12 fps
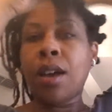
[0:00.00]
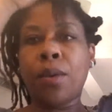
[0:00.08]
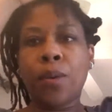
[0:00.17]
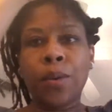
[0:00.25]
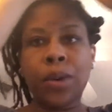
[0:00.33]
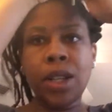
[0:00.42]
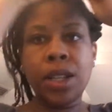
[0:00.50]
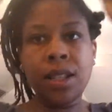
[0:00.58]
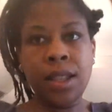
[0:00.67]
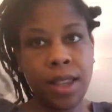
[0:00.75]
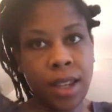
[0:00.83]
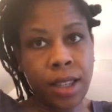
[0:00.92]
one of the
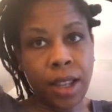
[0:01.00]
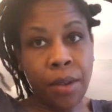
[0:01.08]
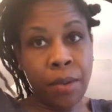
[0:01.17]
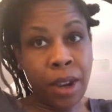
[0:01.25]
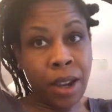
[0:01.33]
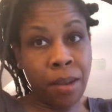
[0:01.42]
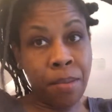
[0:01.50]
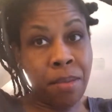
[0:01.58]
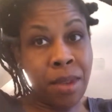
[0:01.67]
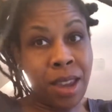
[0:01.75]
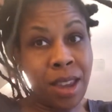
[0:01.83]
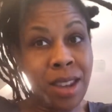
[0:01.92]
things I
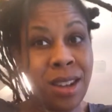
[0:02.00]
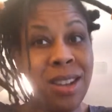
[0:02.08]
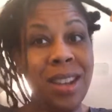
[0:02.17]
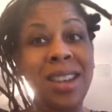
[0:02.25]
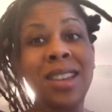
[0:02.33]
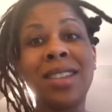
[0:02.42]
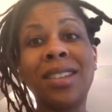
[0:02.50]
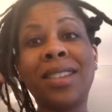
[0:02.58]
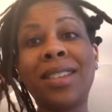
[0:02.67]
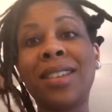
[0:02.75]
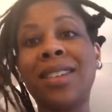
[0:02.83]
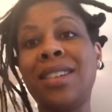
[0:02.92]
recommend is